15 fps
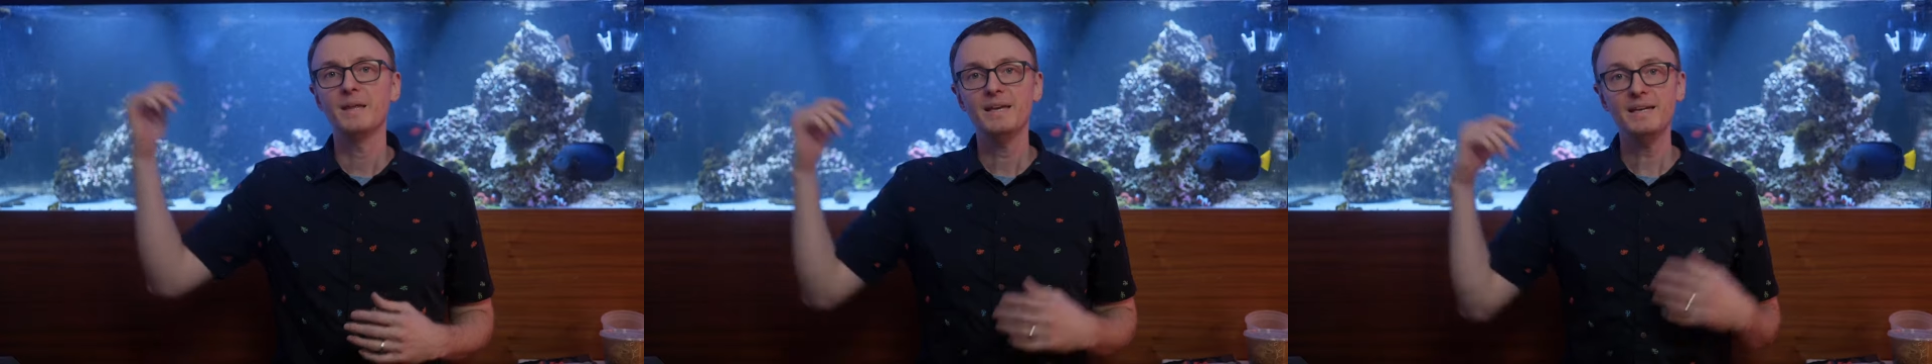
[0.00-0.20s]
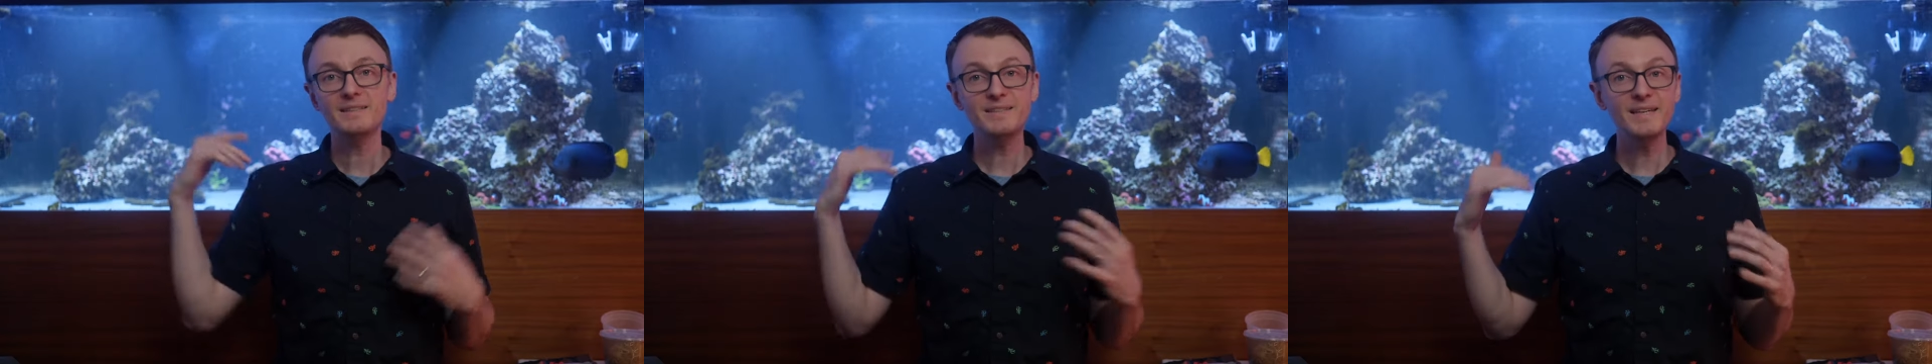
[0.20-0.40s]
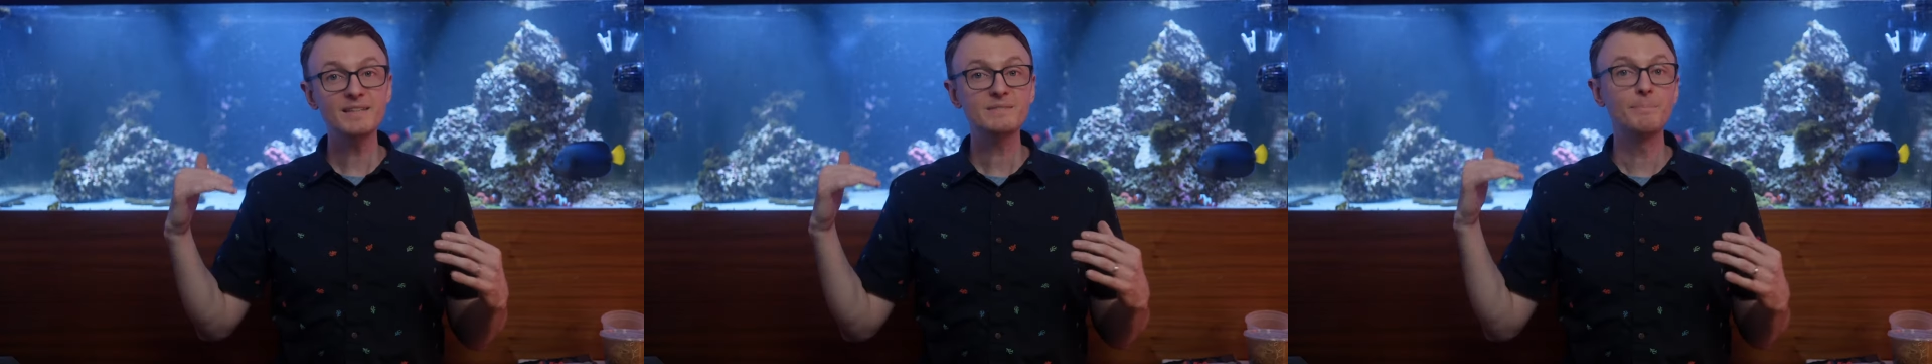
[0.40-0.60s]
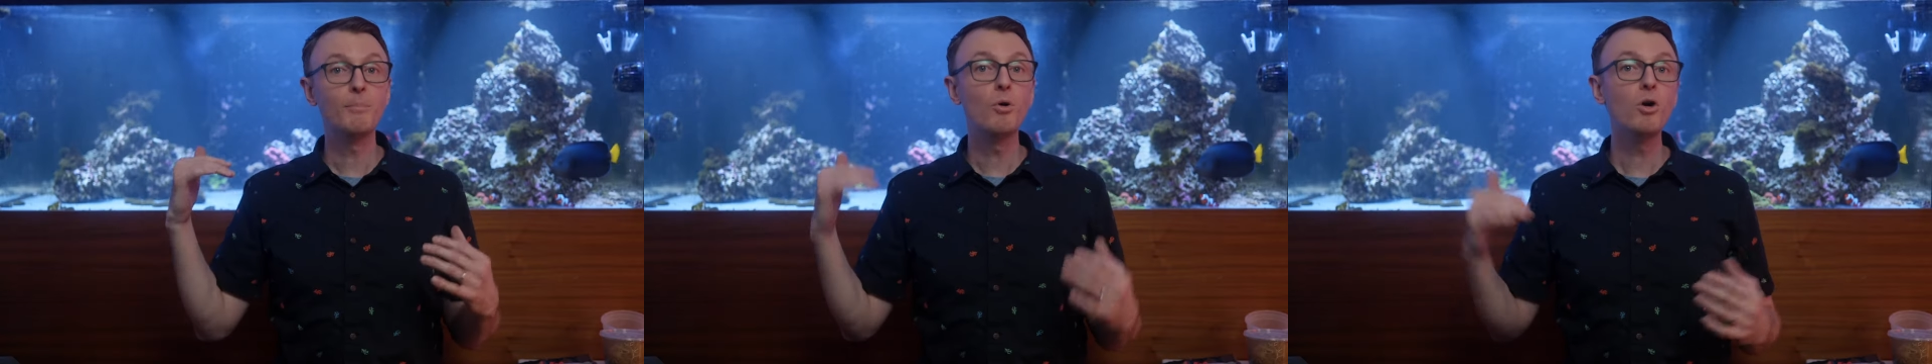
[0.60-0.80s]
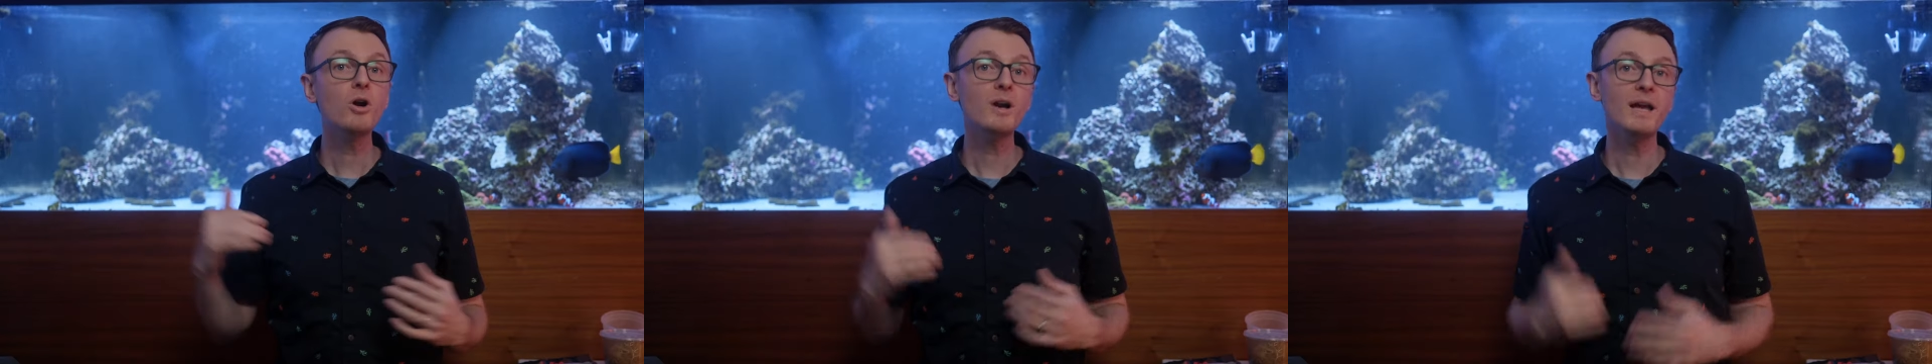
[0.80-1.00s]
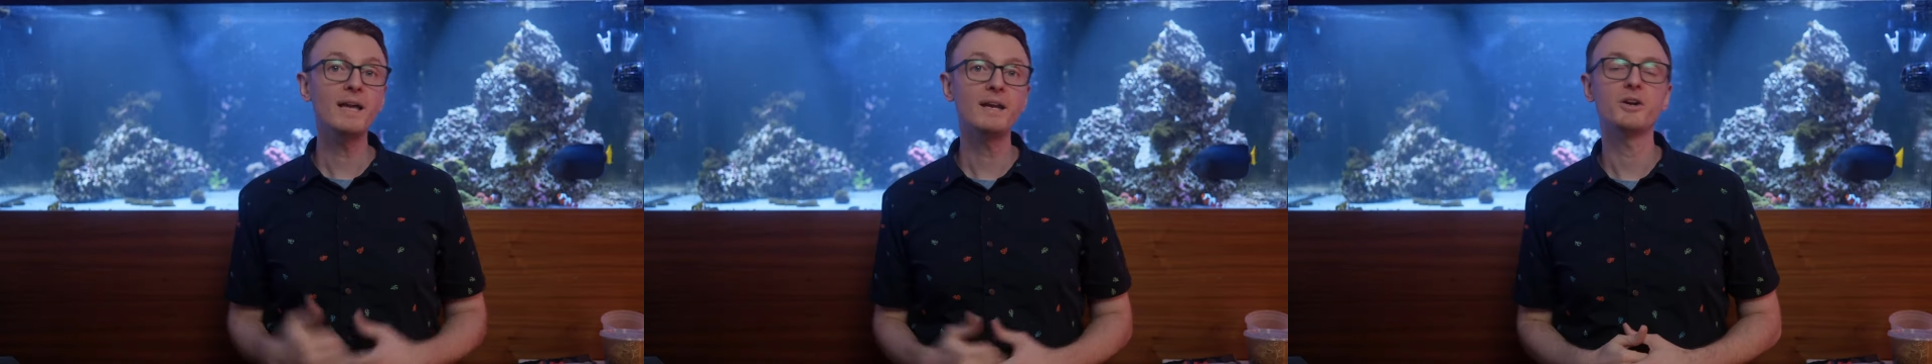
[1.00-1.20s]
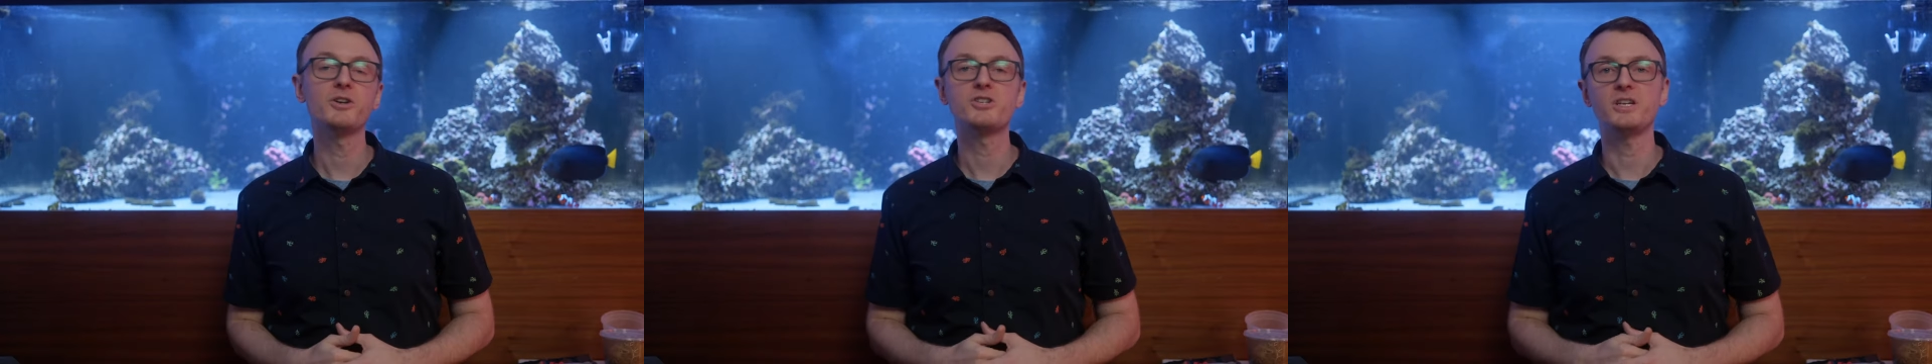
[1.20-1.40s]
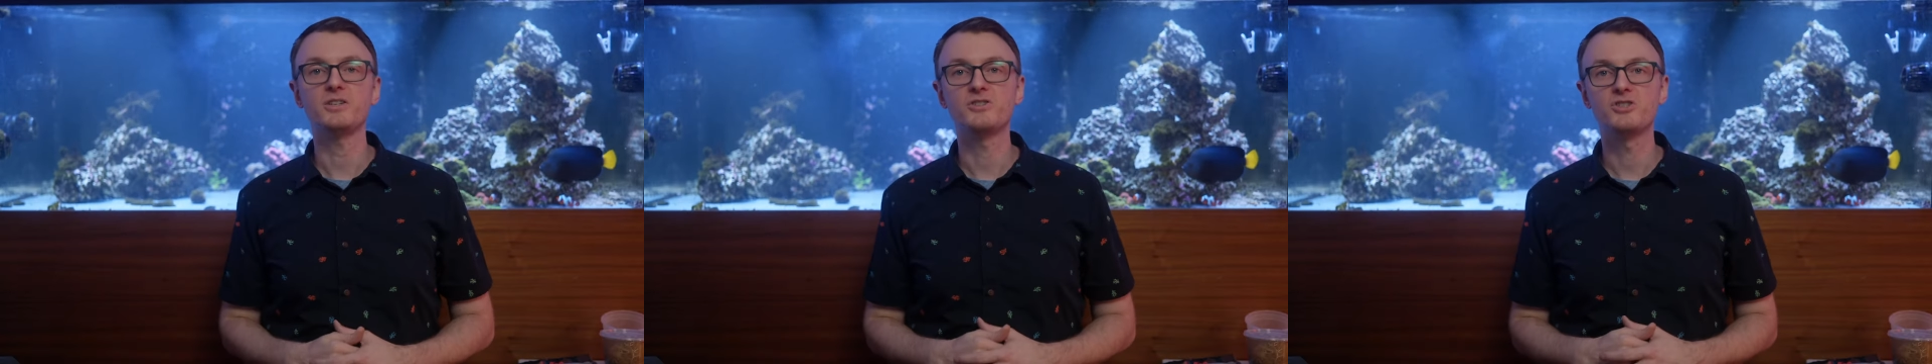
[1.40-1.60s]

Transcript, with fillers: It takes more energy